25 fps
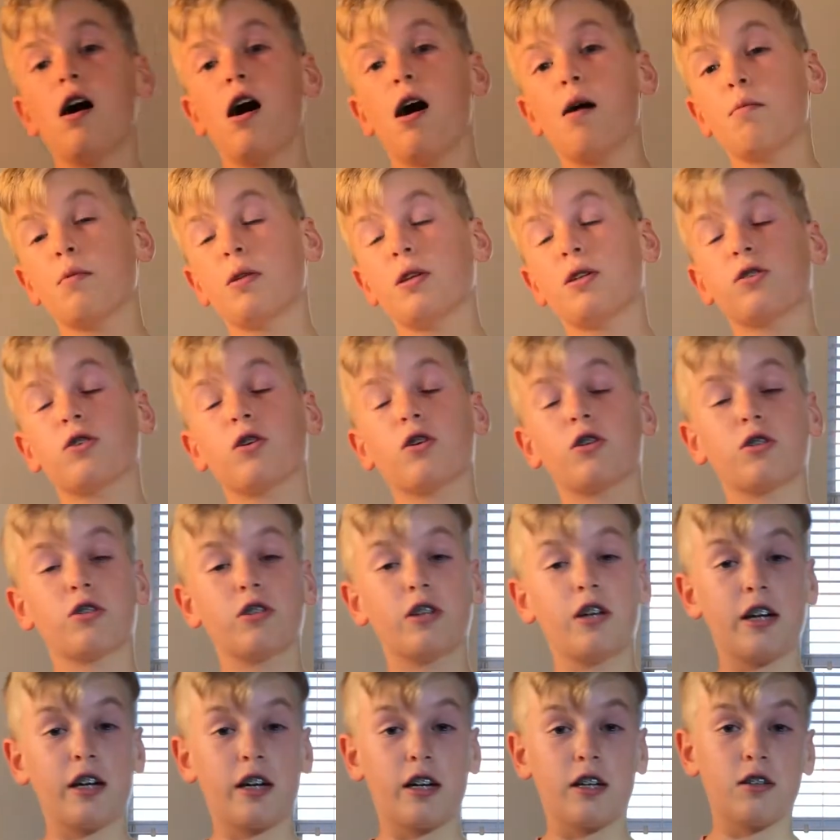I'm gonna start
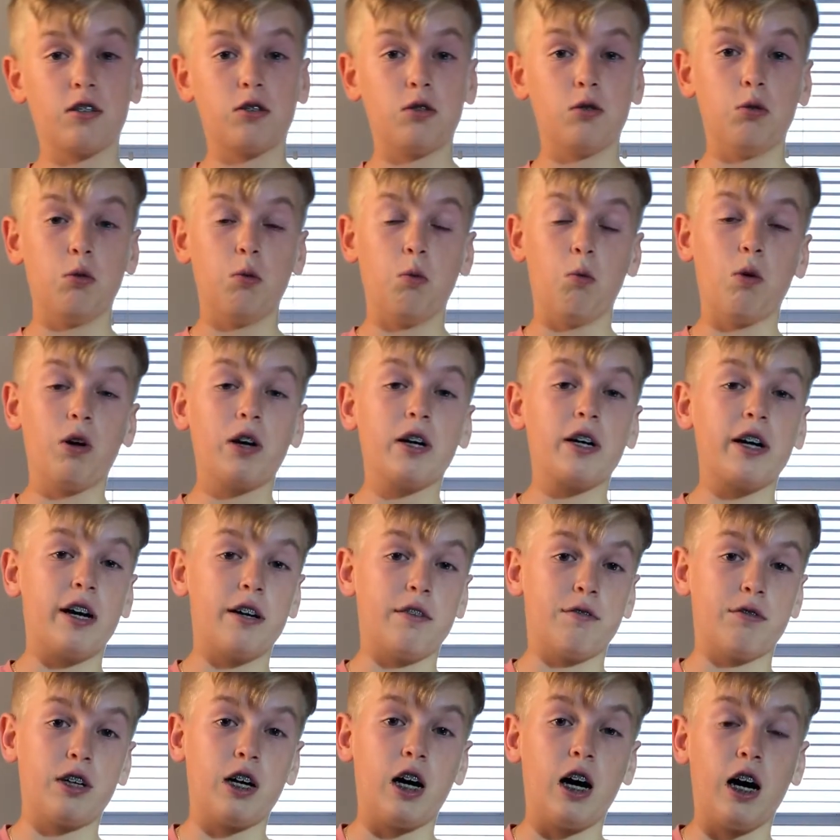getting into what kind
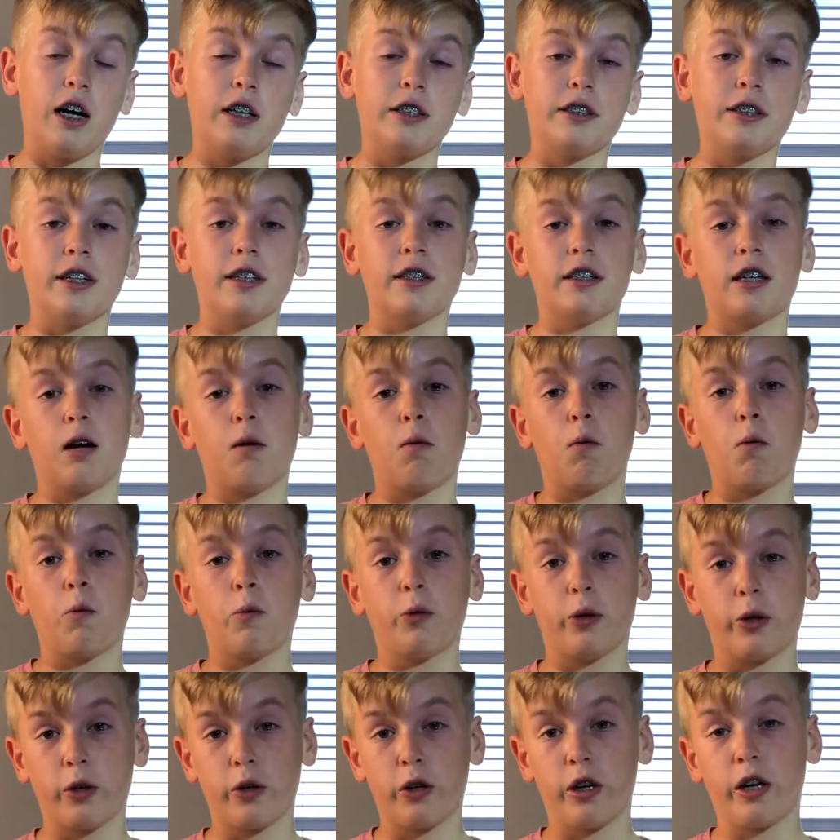of content that I'm gonna
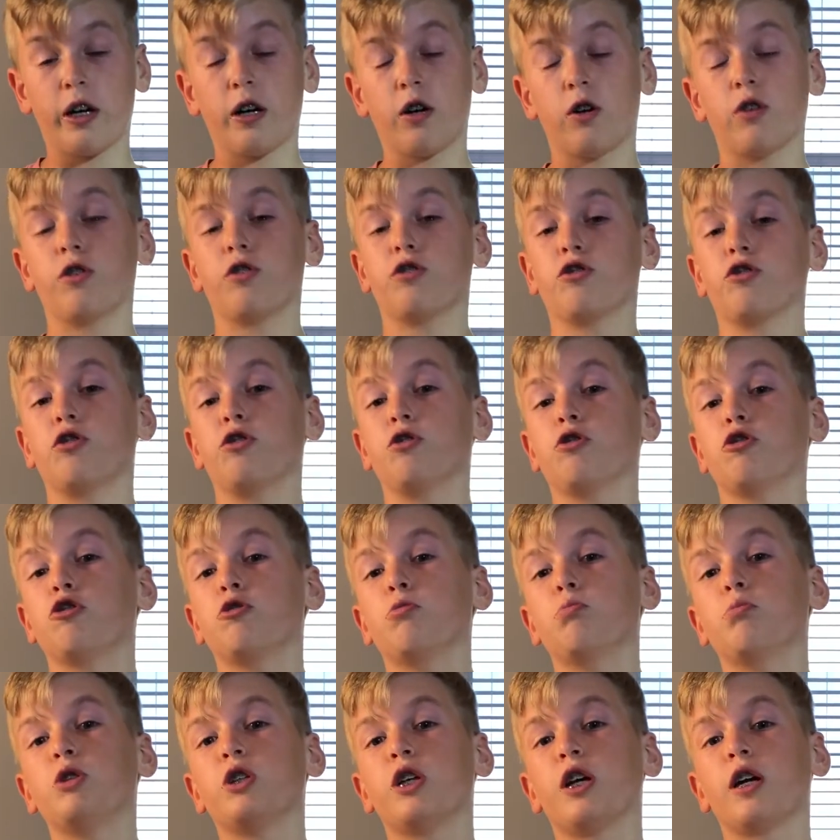be creating on this
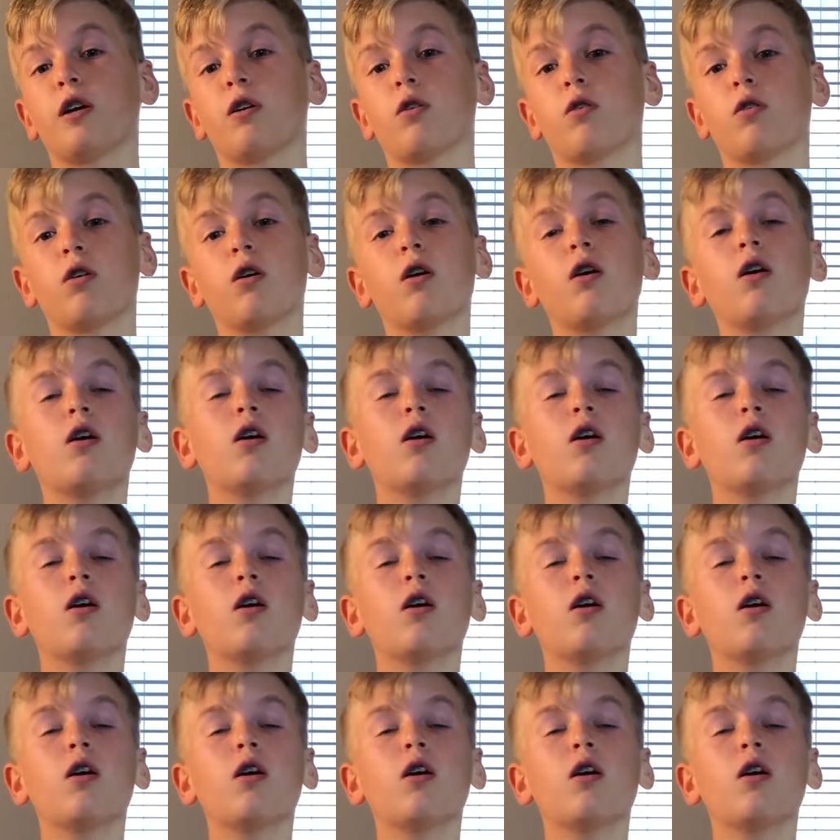YouTube channel.